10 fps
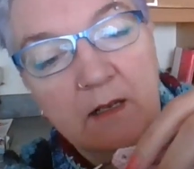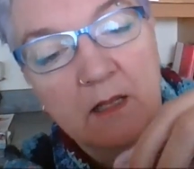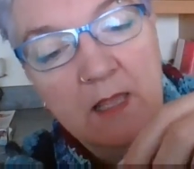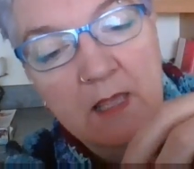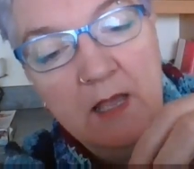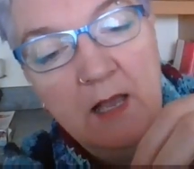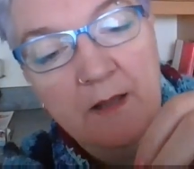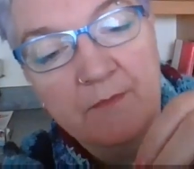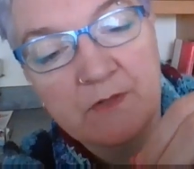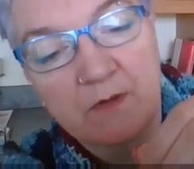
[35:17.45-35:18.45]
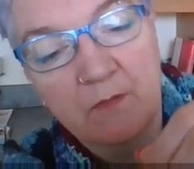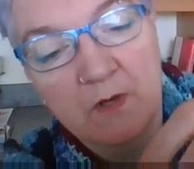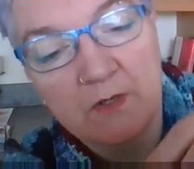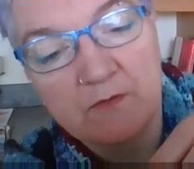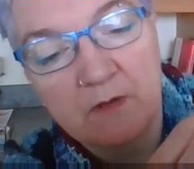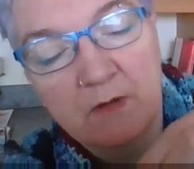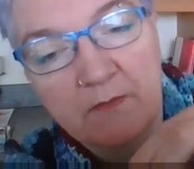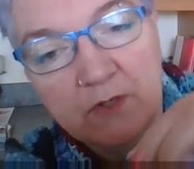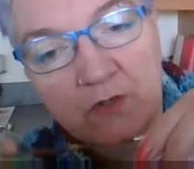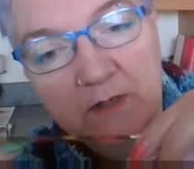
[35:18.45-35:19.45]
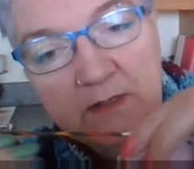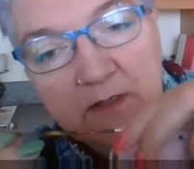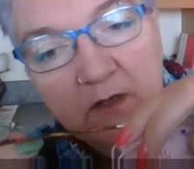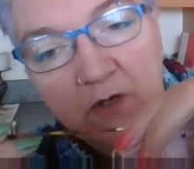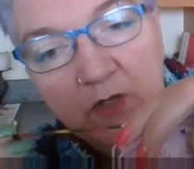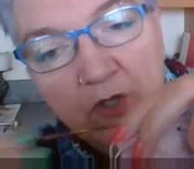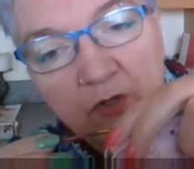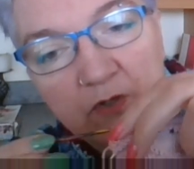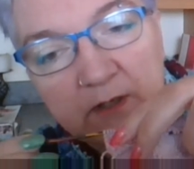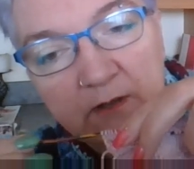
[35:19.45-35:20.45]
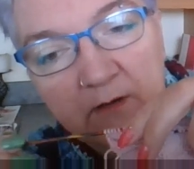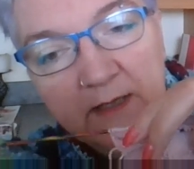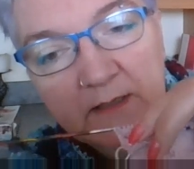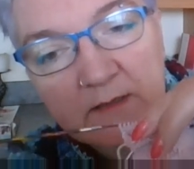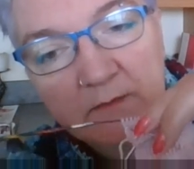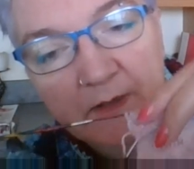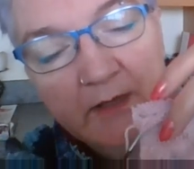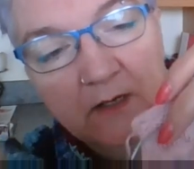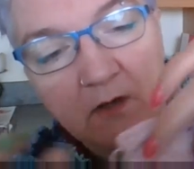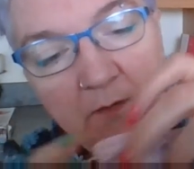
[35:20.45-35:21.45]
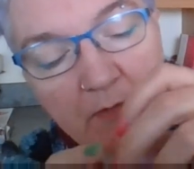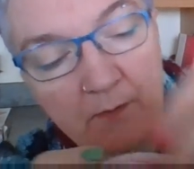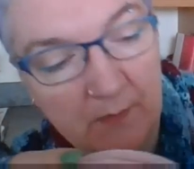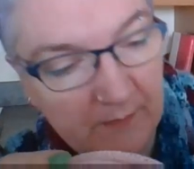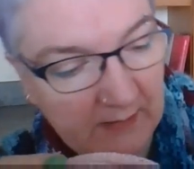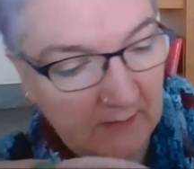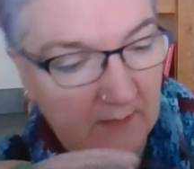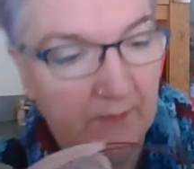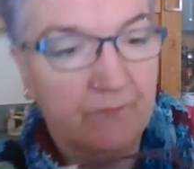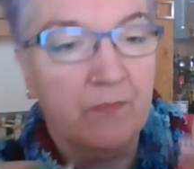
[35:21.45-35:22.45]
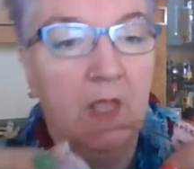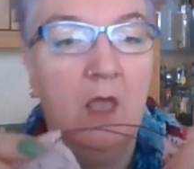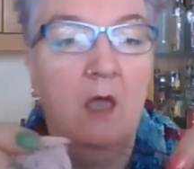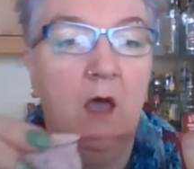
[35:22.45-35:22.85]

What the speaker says: are not hugely great, but they're not a problem either. And there we go. So